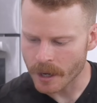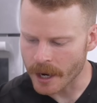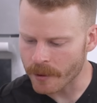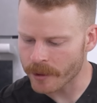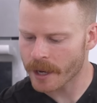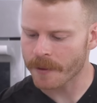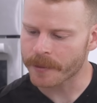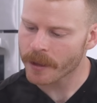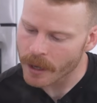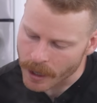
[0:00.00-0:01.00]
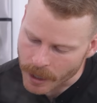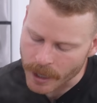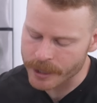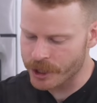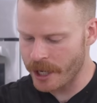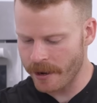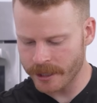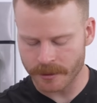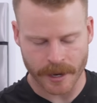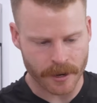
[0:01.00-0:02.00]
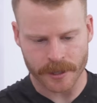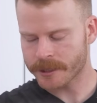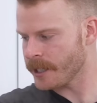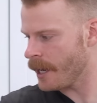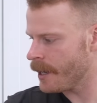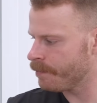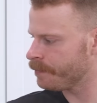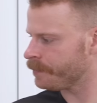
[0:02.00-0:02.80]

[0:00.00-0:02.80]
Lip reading: All right, we got the cherry tomato this time.